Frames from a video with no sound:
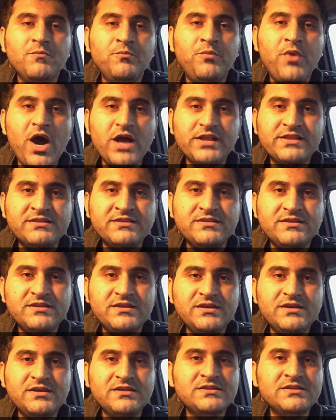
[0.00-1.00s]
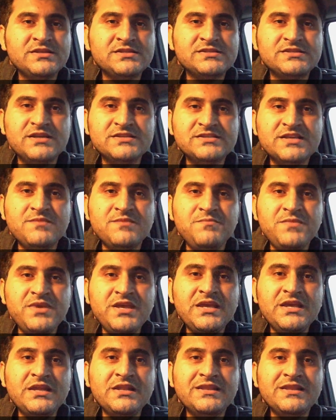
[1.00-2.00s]
But this doesn't
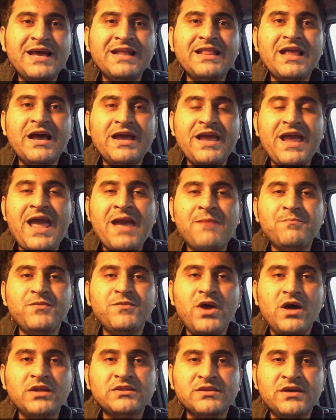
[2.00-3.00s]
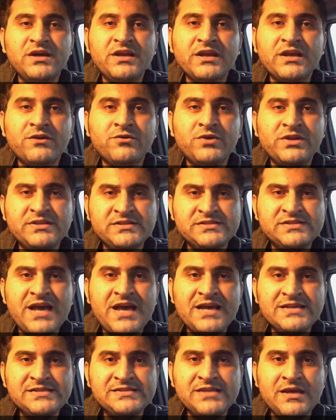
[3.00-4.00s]
mean that I am not going to
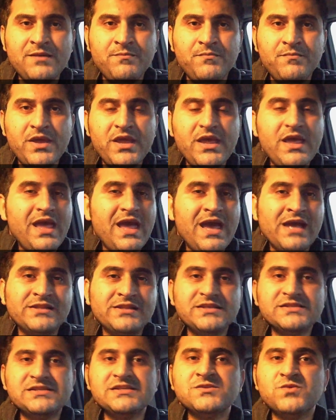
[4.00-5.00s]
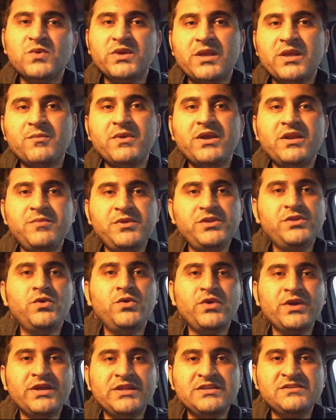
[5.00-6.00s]
criticize them. And this is what I'm going to be
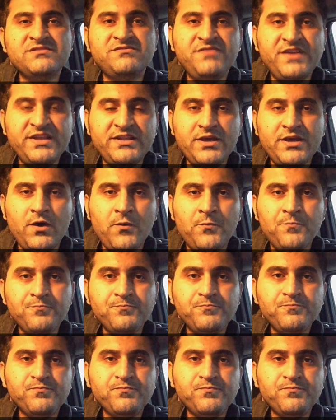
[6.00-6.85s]
doing in this video.